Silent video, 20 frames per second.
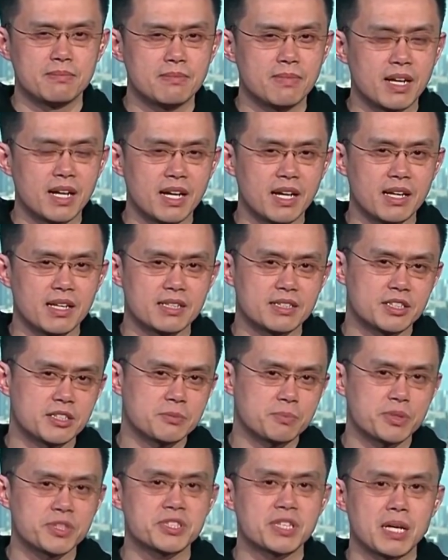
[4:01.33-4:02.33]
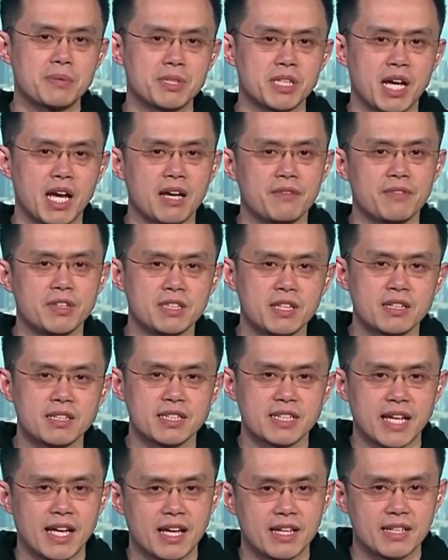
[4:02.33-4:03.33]
my just perception. I haven't done
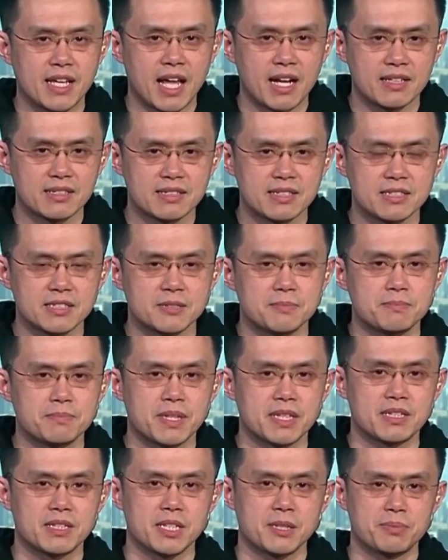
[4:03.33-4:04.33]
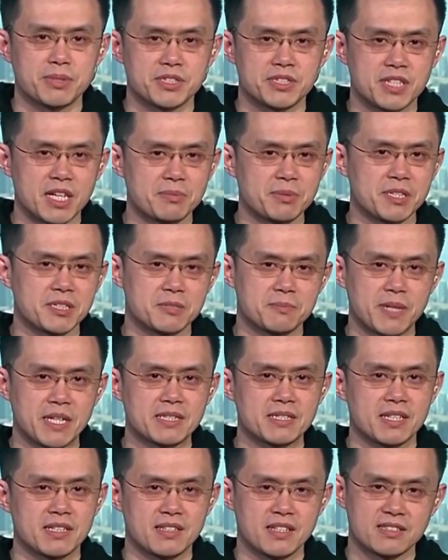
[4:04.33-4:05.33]
the analysis, but the perception is
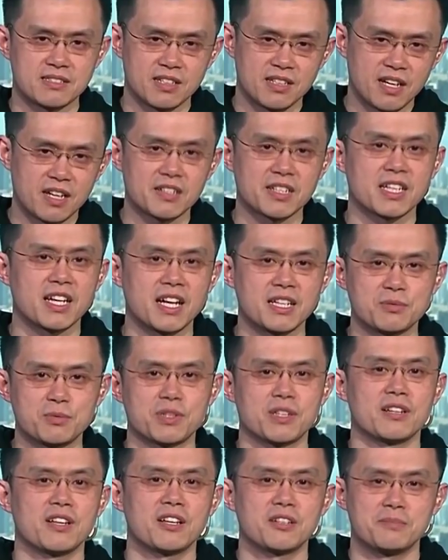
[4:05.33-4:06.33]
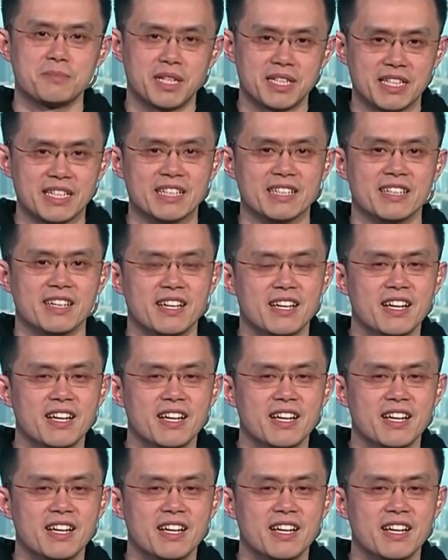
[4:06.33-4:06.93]
basically there's a lot of guys with a lot of money.